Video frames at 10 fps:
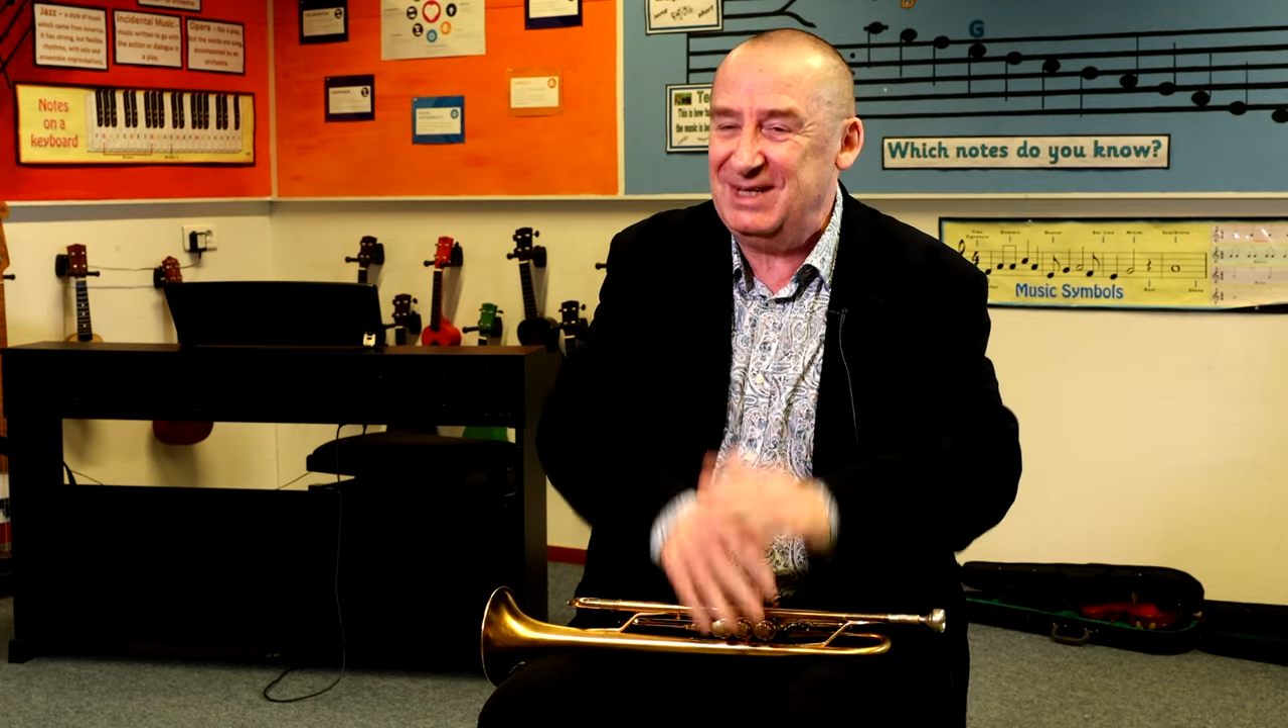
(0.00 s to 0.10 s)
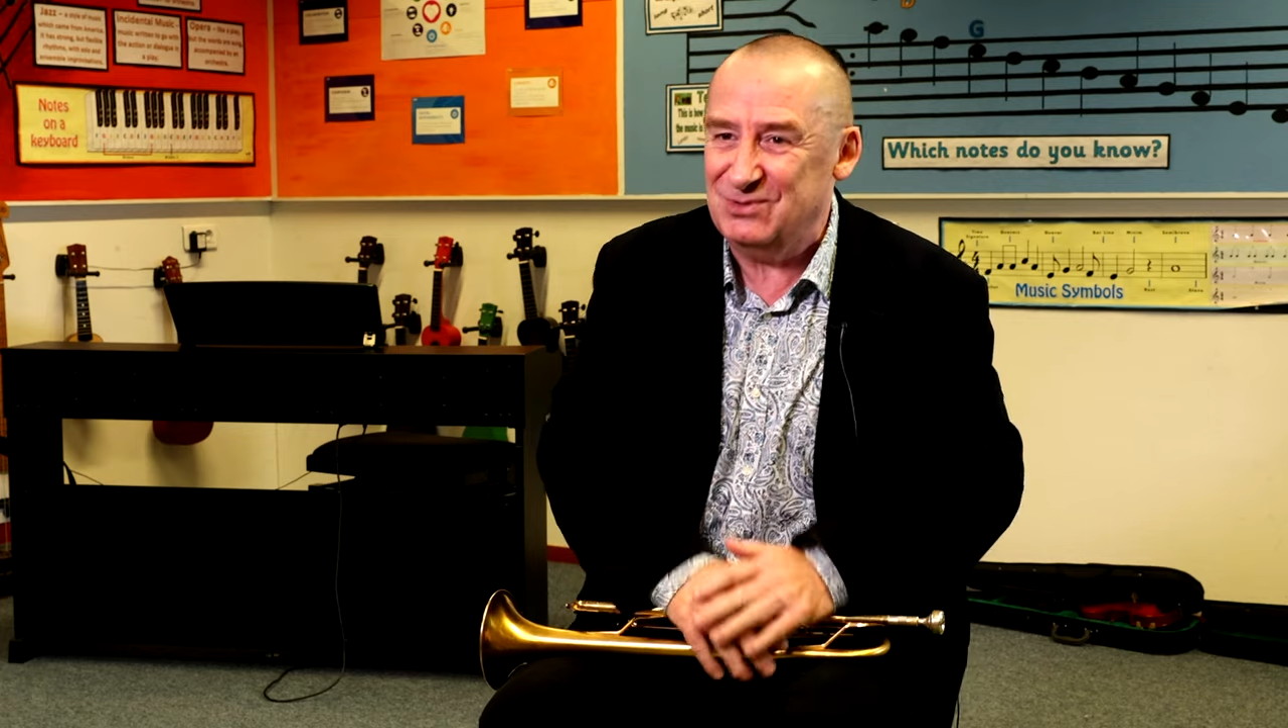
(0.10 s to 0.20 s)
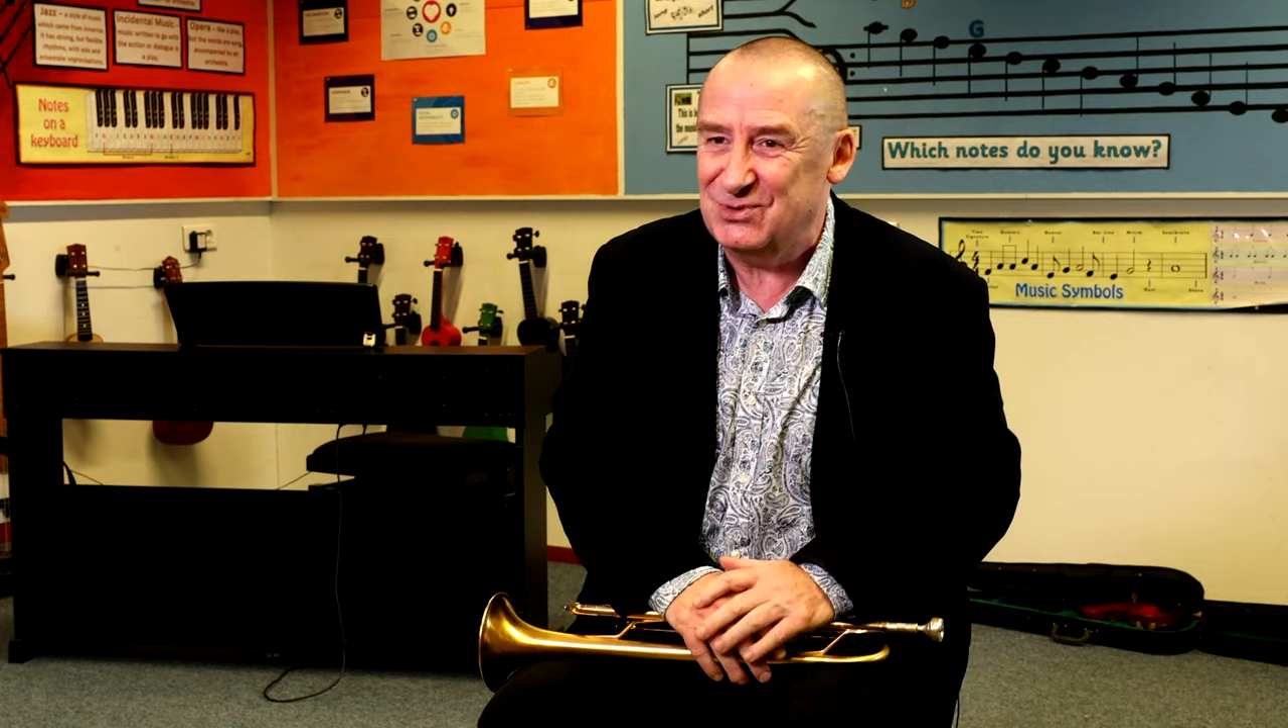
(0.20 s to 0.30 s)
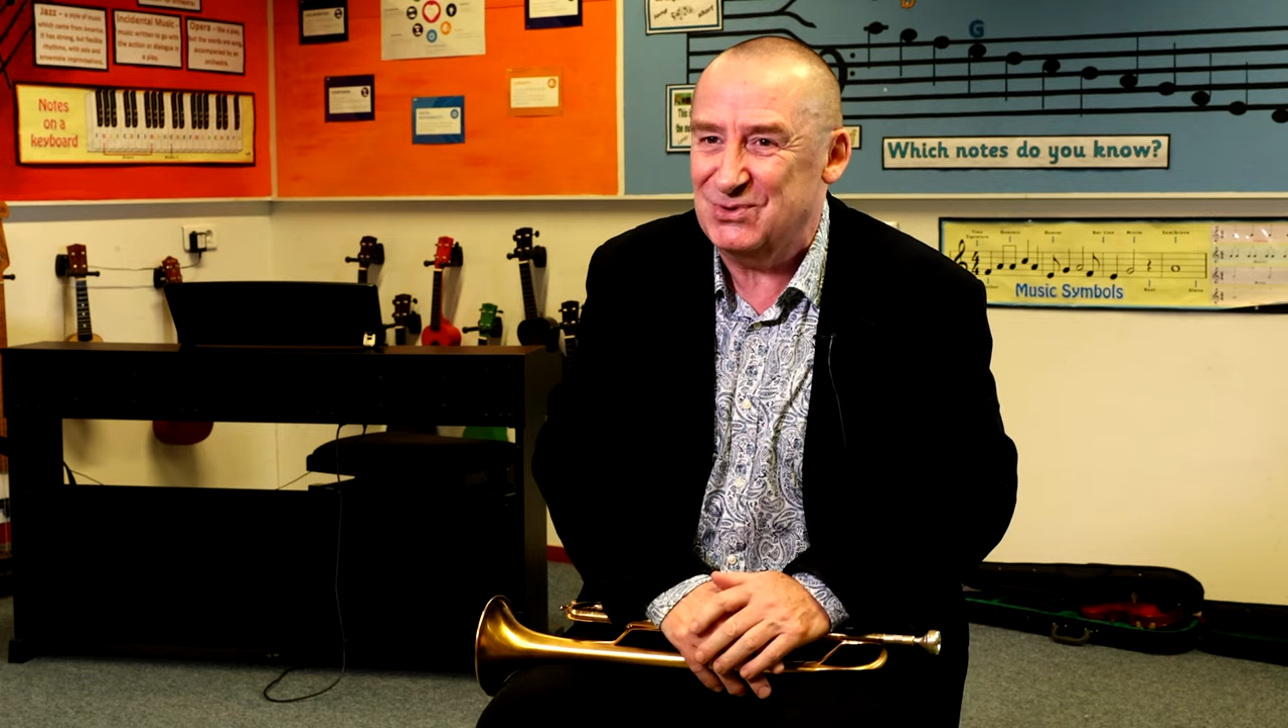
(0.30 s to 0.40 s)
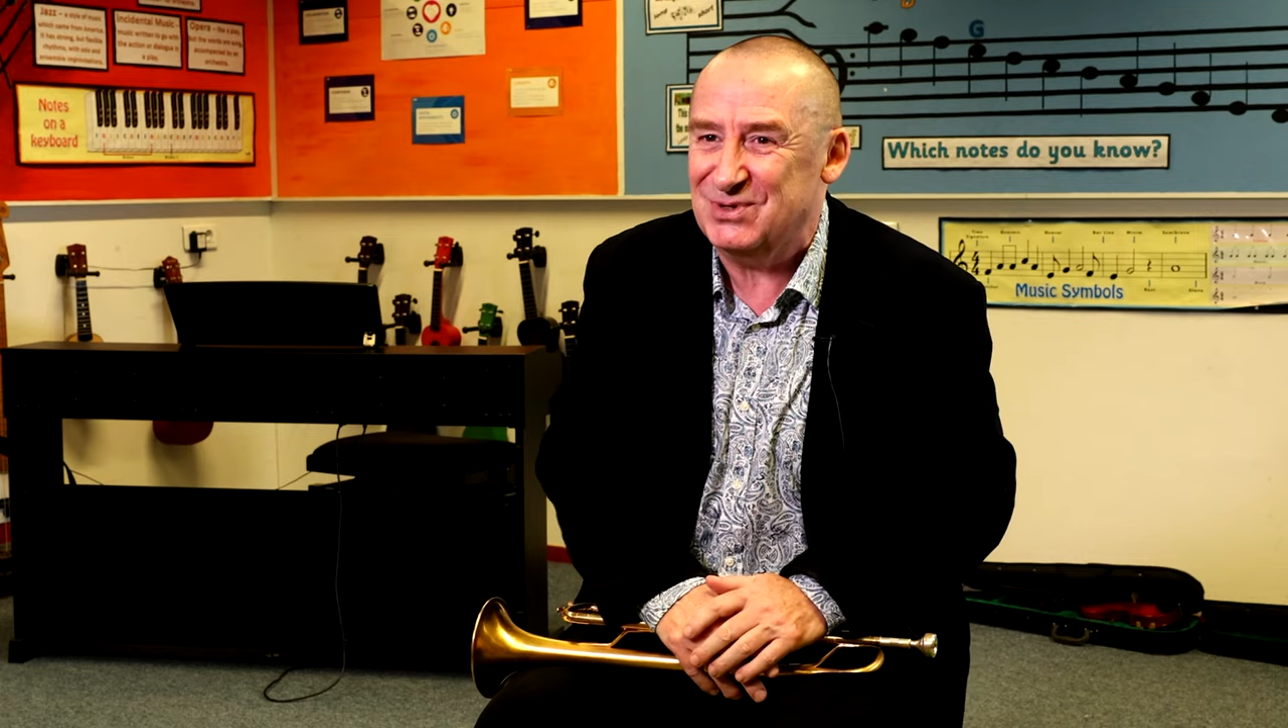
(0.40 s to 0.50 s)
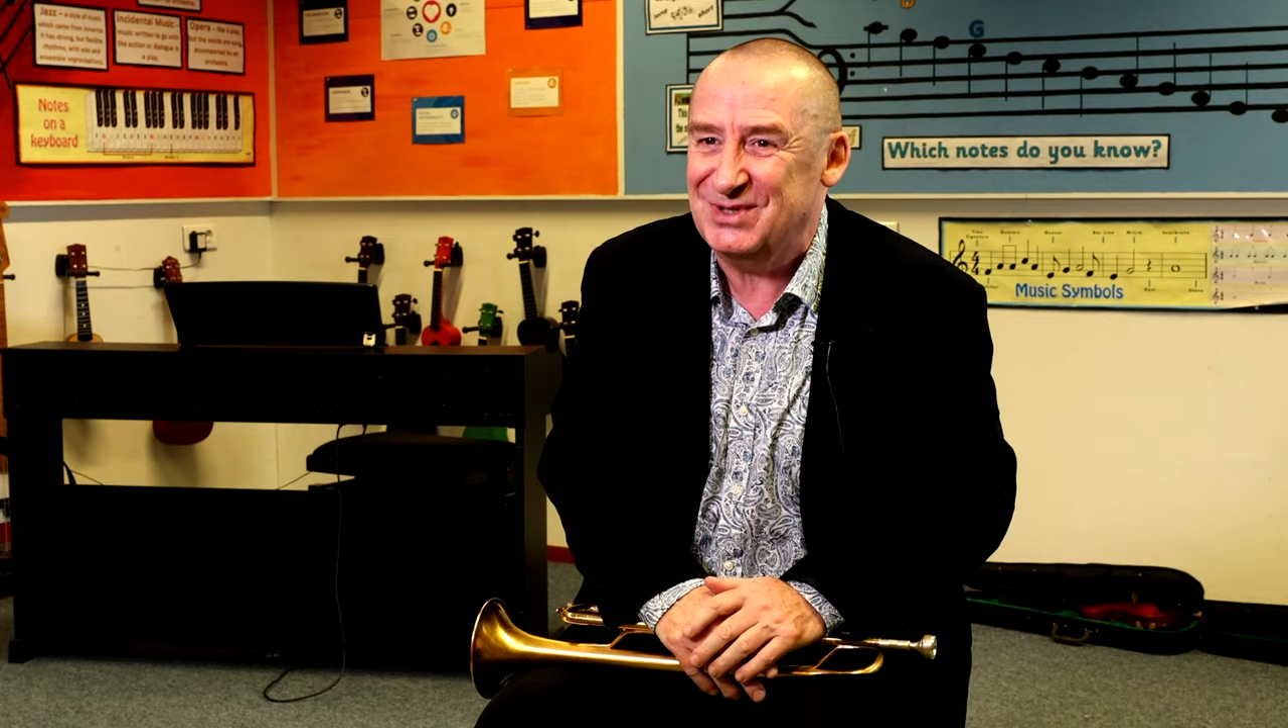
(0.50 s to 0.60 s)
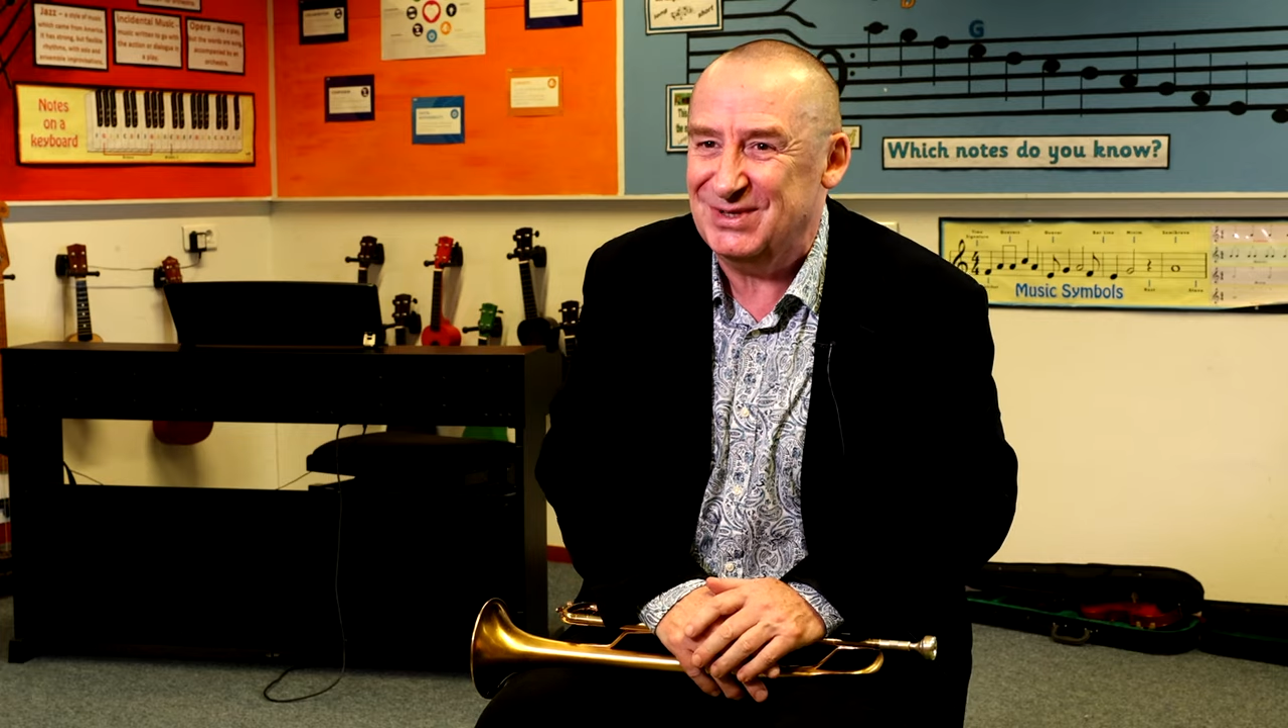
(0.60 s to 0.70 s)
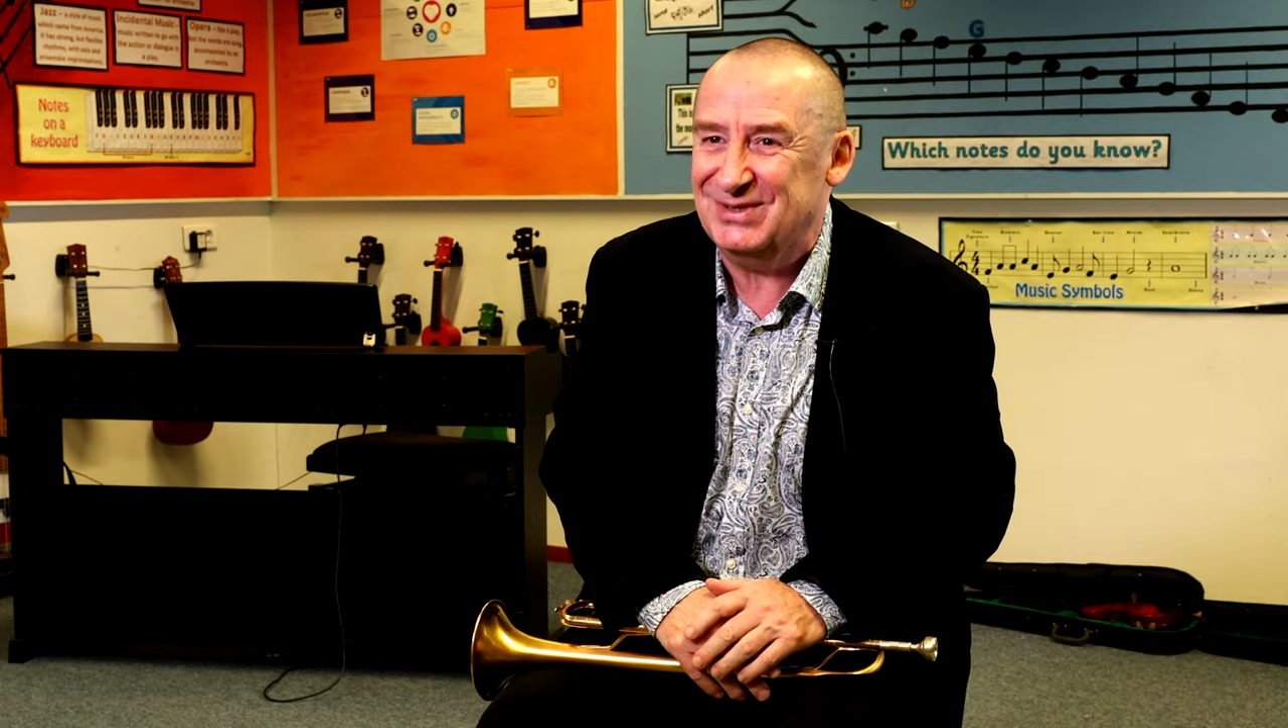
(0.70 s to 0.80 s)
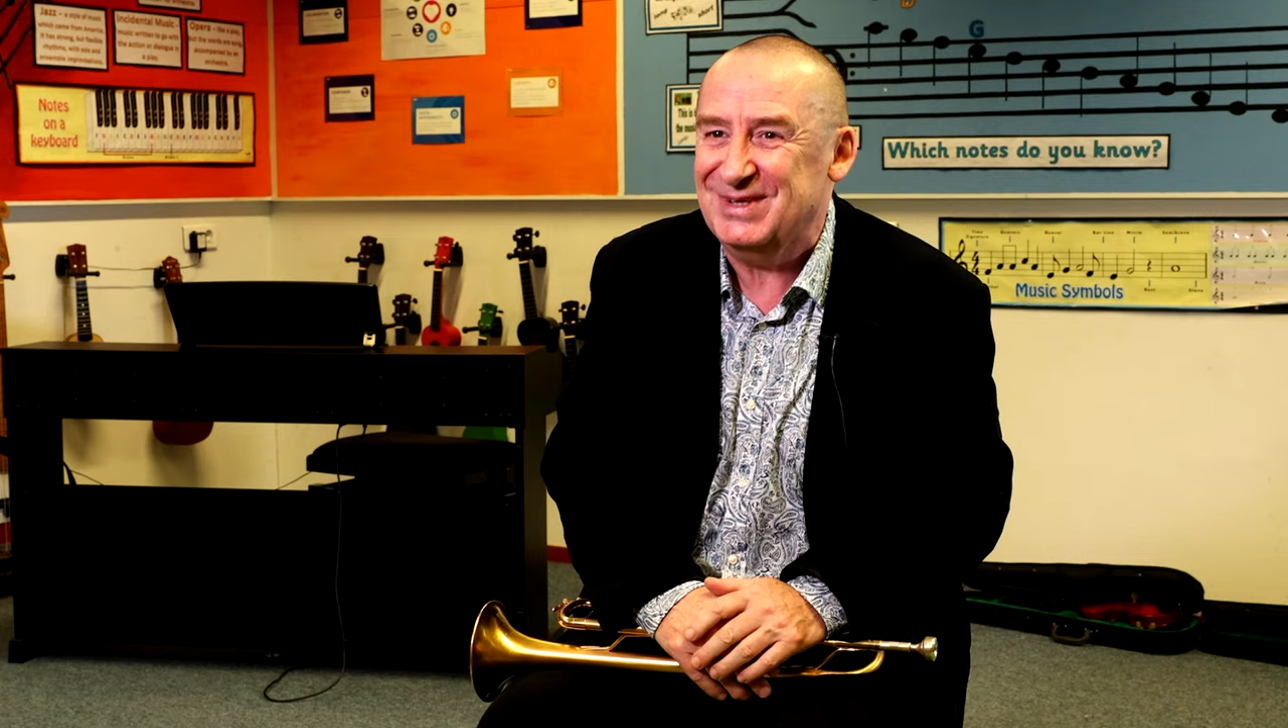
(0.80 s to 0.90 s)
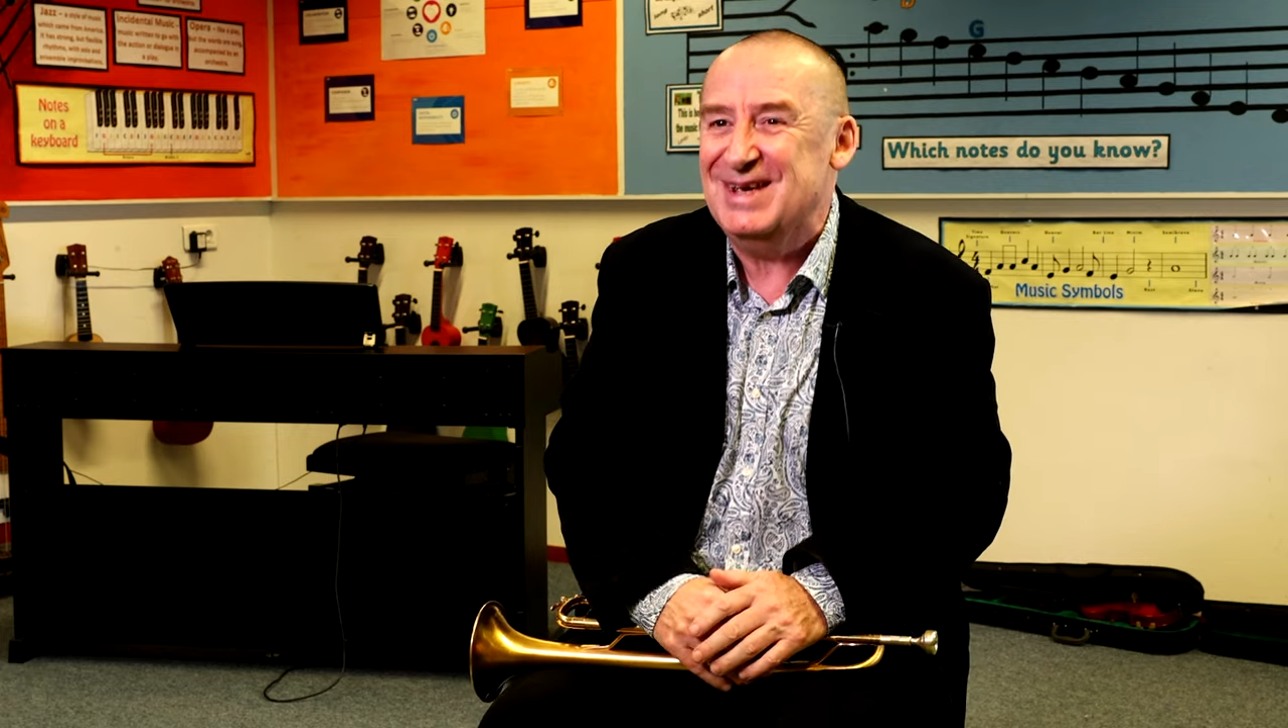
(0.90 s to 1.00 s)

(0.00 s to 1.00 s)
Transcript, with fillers: he'll talk to you.